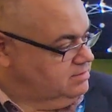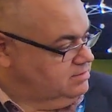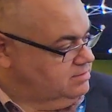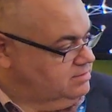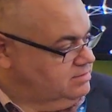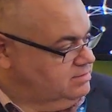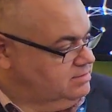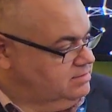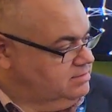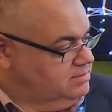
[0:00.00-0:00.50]

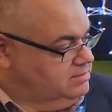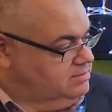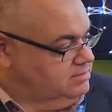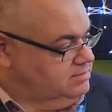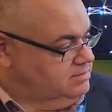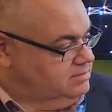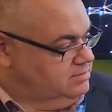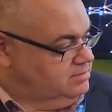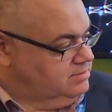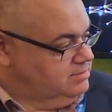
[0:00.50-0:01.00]

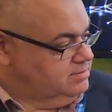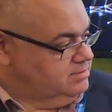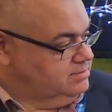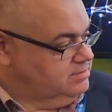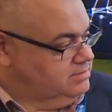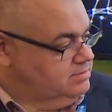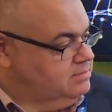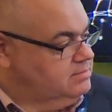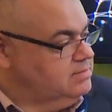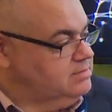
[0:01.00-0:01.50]

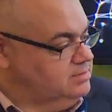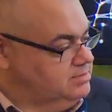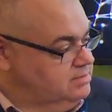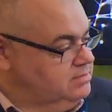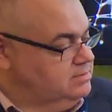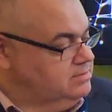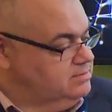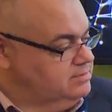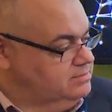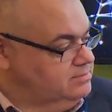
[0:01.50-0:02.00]

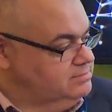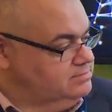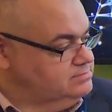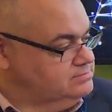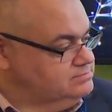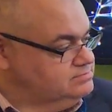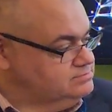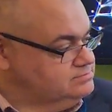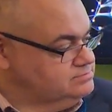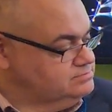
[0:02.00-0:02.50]

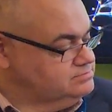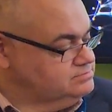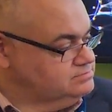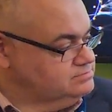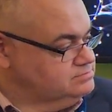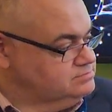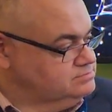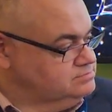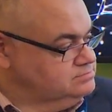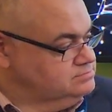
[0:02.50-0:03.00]

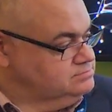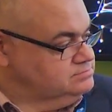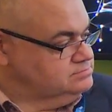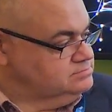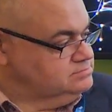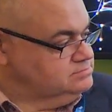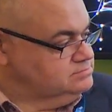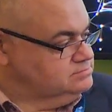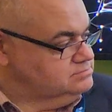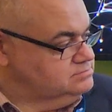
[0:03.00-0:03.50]

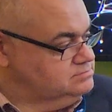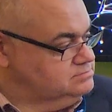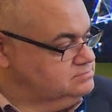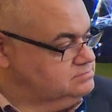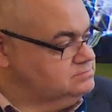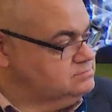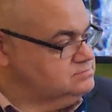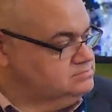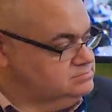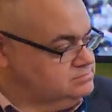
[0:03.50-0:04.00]

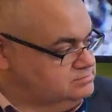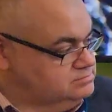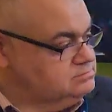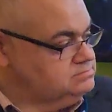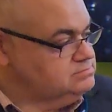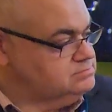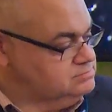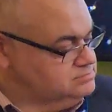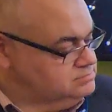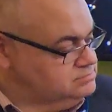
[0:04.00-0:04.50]

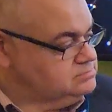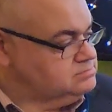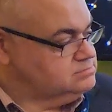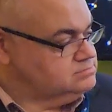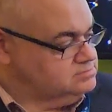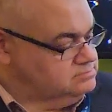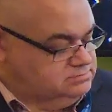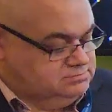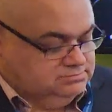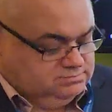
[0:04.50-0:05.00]

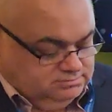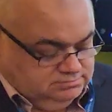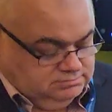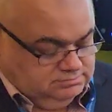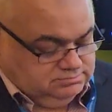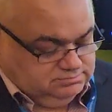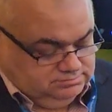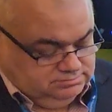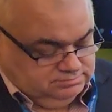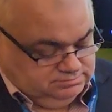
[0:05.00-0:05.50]

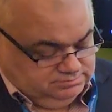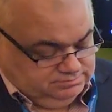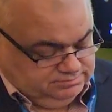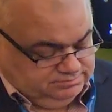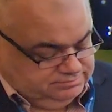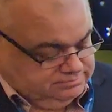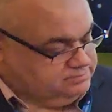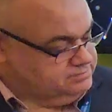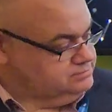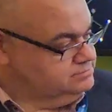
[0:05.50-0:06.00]

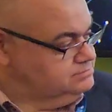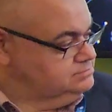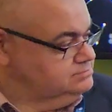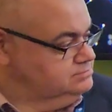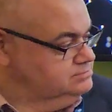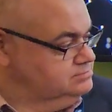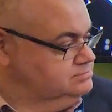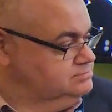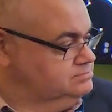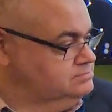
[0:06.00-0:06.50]

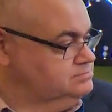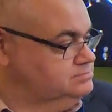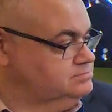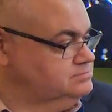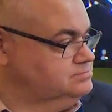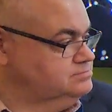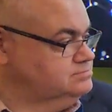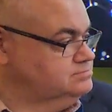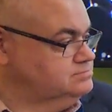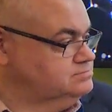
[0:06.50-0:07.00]

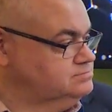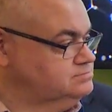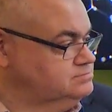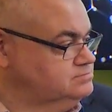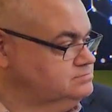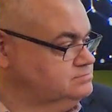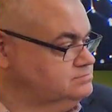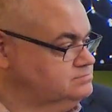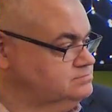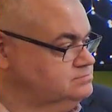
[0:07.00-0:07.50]

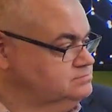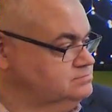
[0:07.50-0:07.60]
No words are spoken by the person on screen.